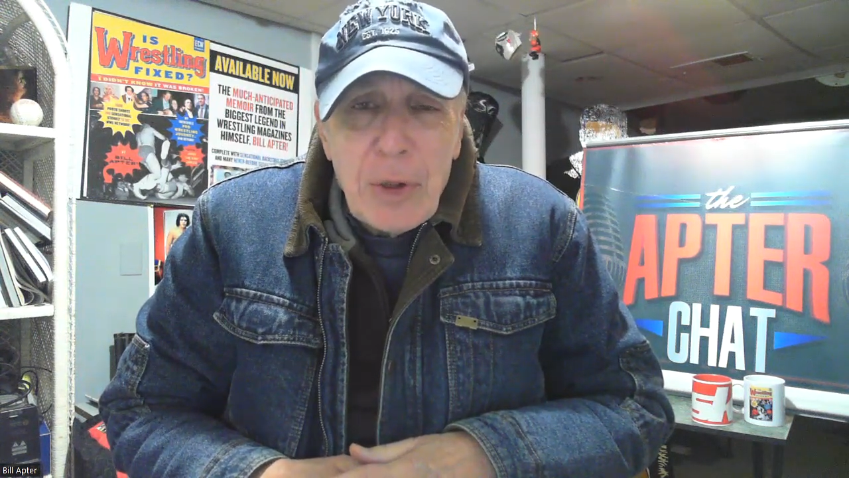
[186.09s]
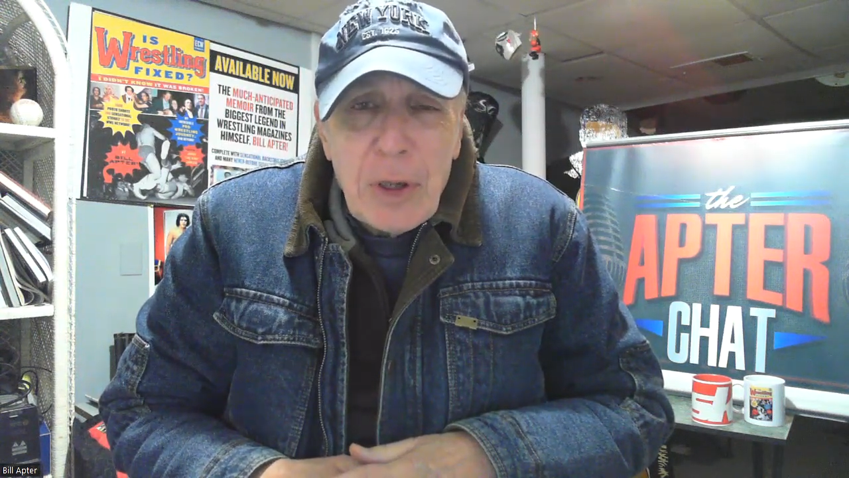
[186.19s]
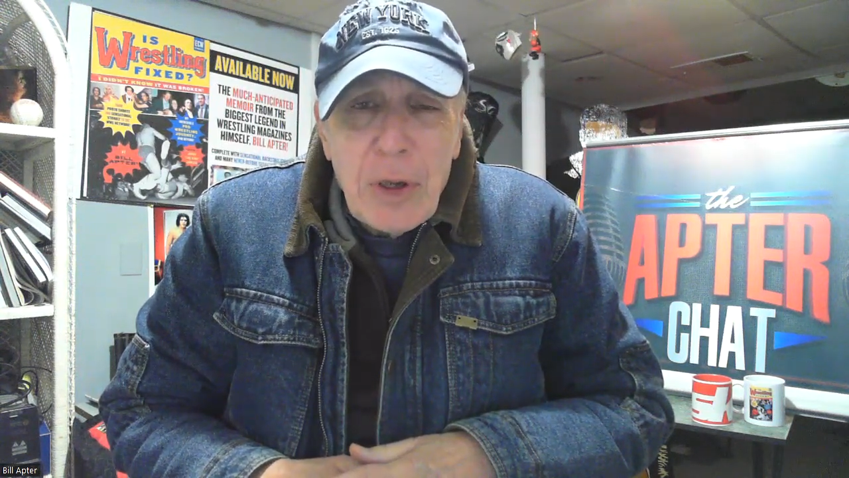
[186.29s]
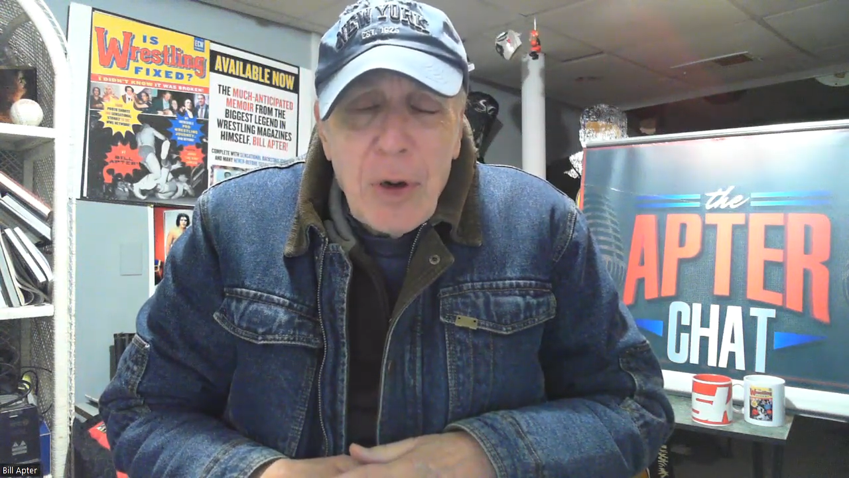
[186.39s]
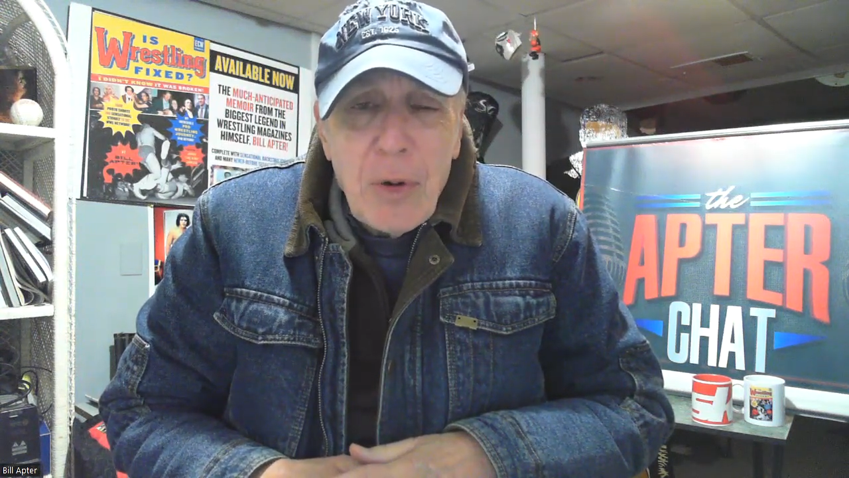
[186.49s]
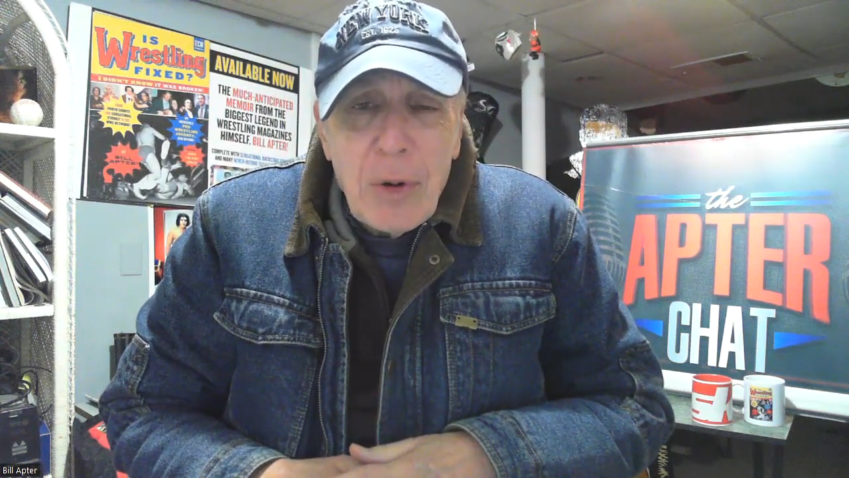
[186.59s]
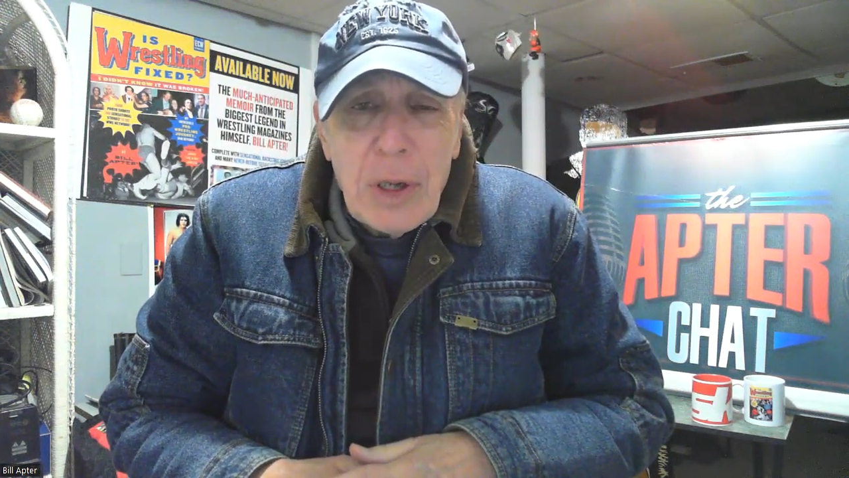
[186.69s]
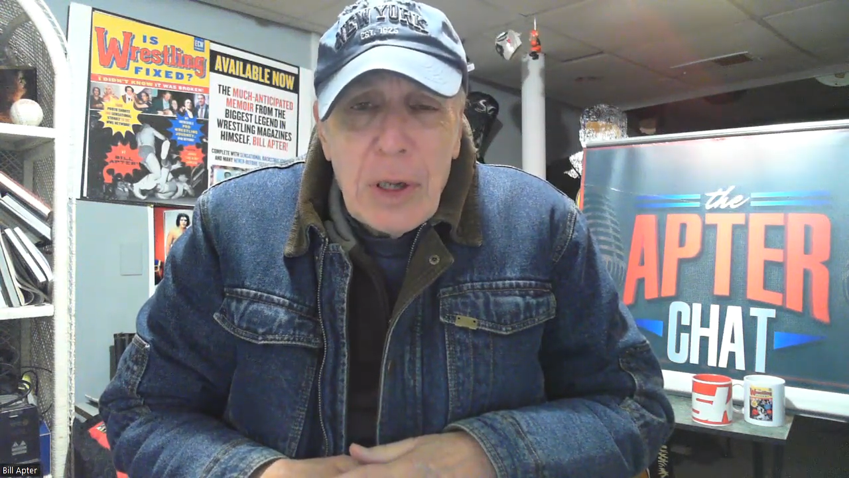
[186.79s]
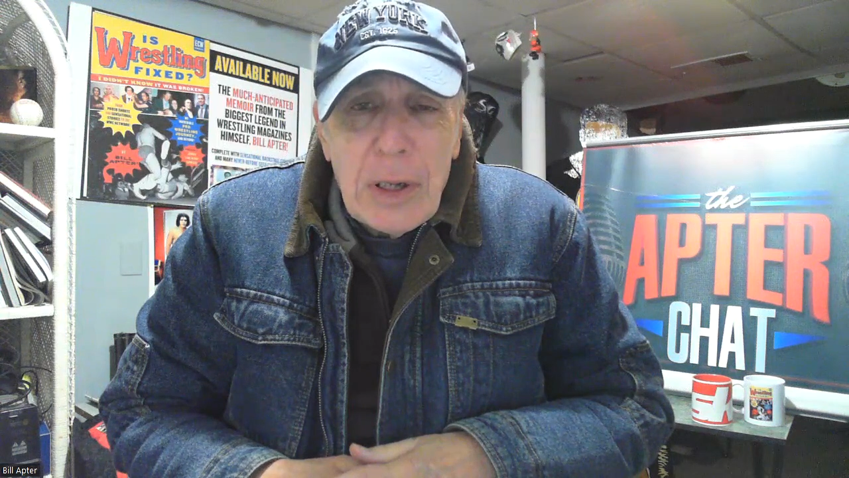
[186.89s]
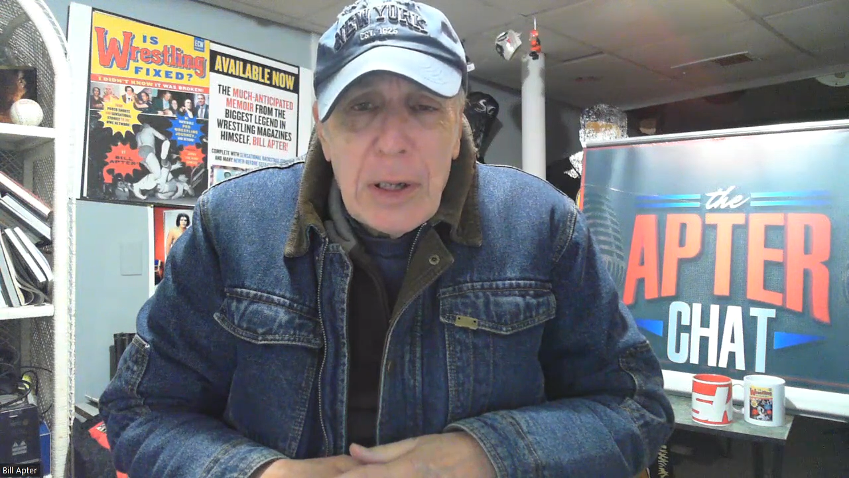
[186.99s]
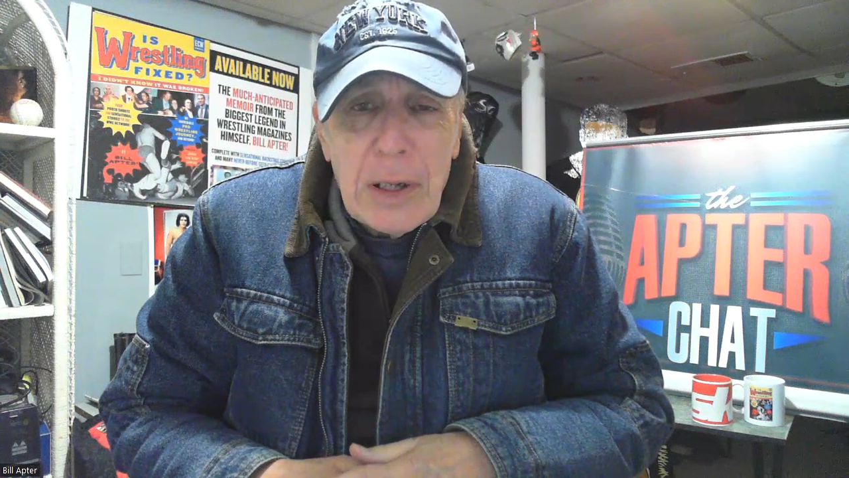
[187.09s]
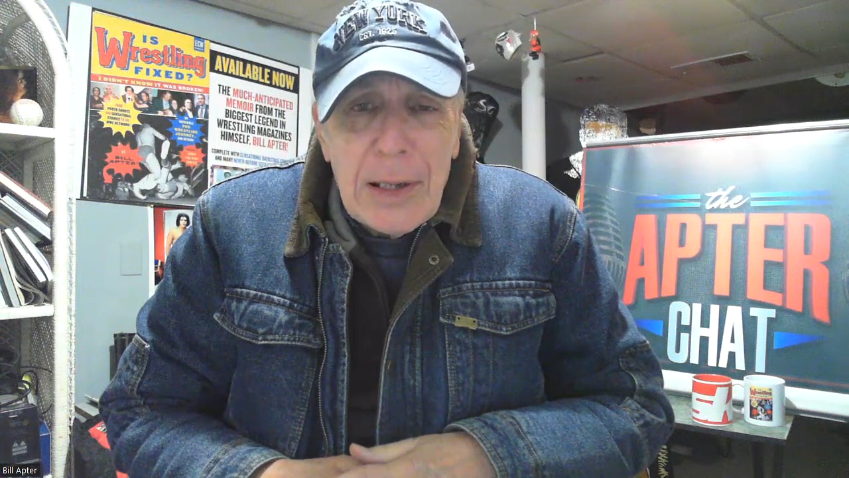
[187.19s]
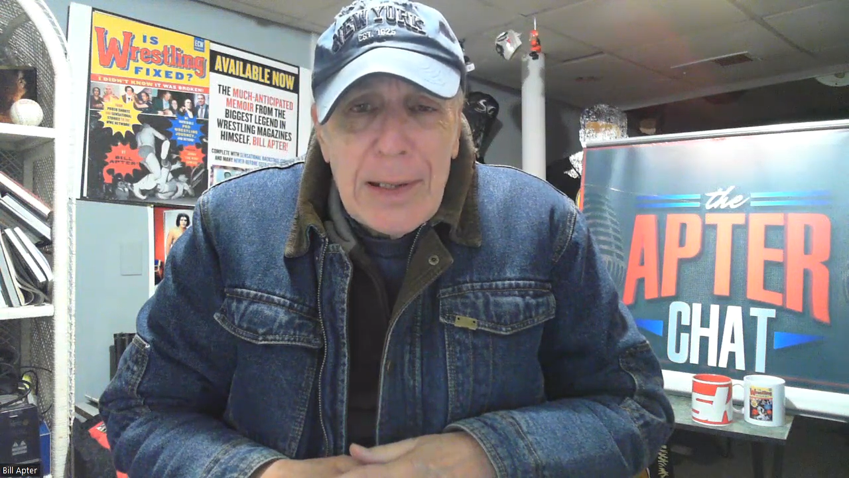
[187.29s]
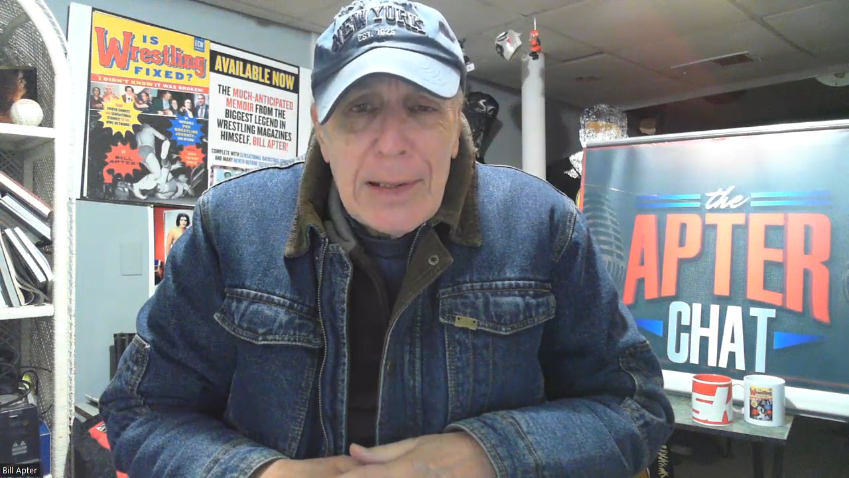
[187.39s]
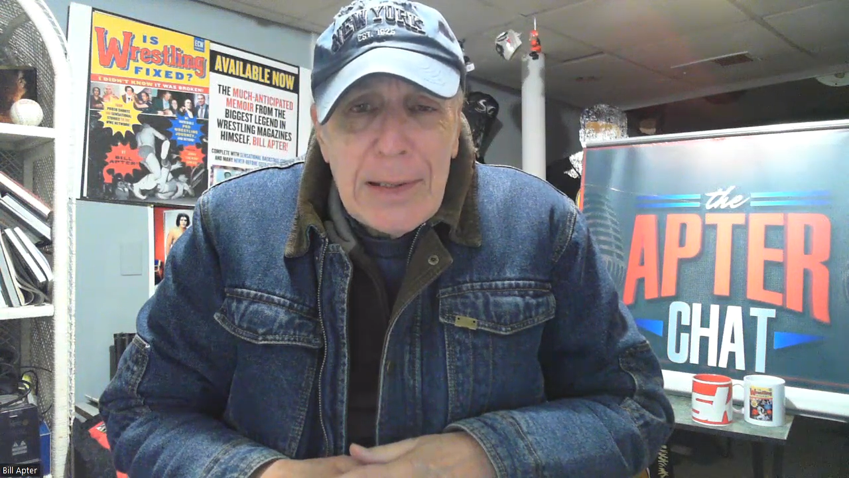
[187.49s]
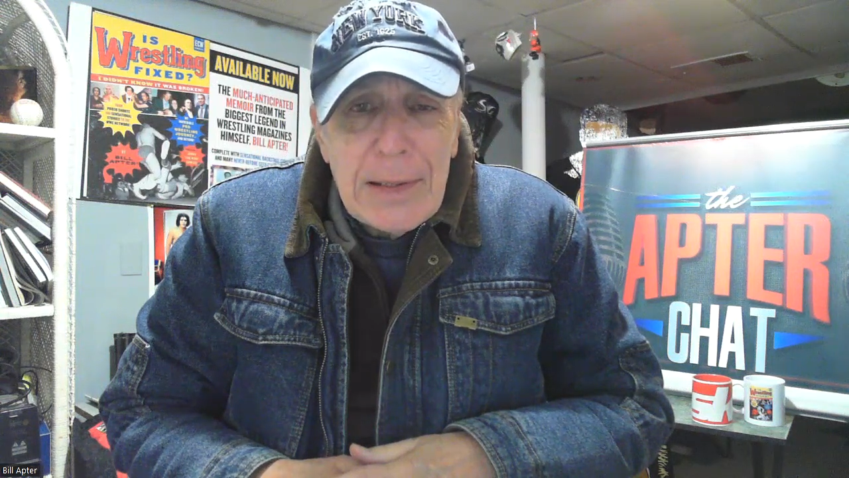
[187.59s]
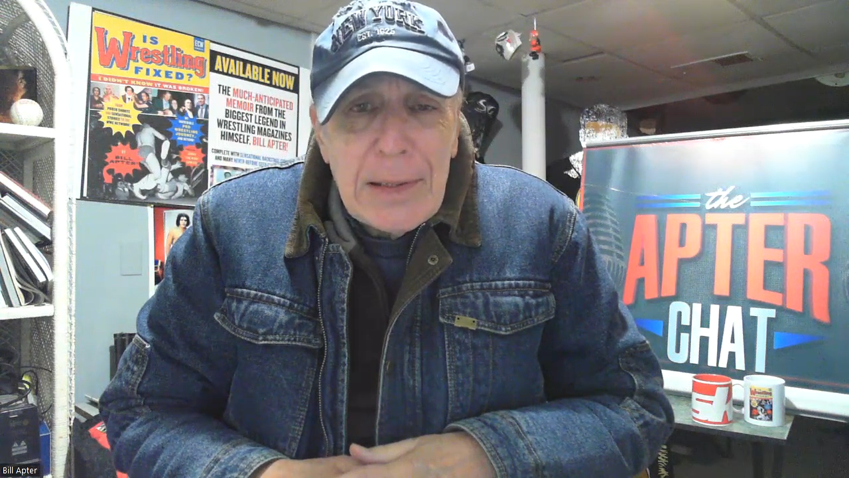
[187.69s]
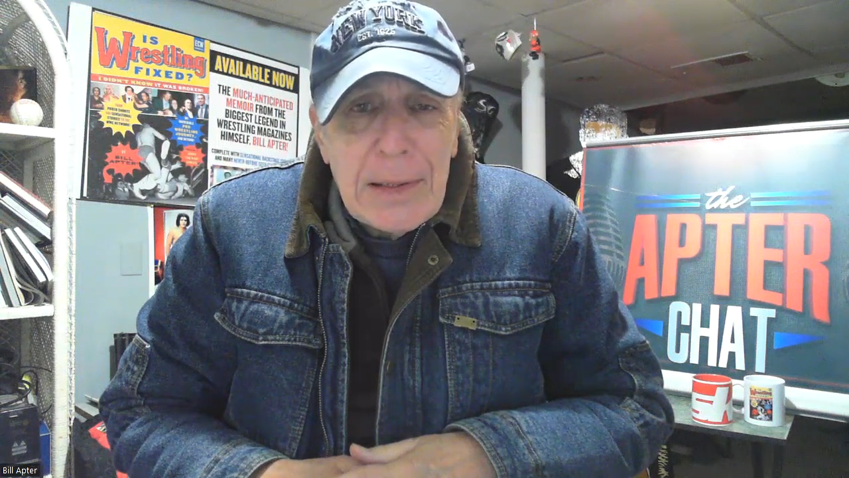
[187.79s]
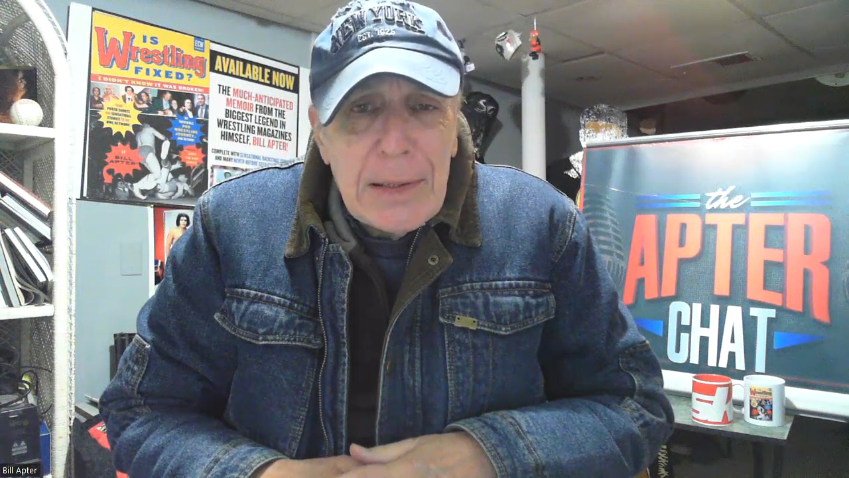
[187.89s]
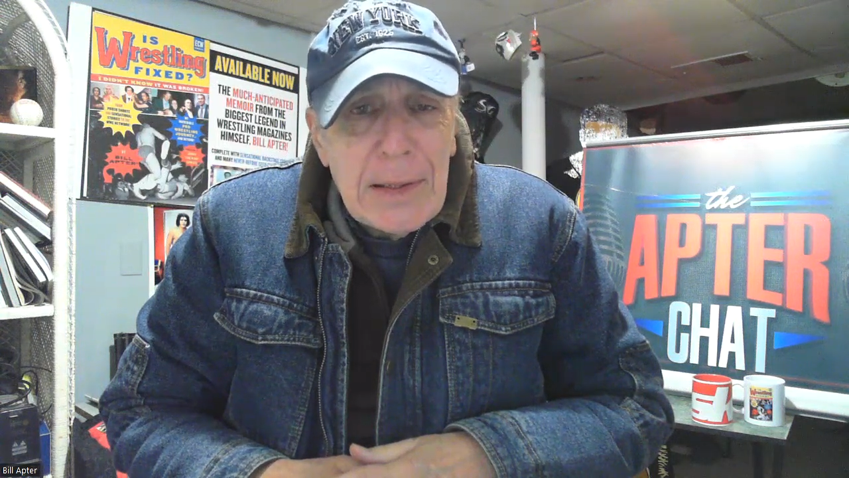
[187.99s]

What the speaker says: ago, he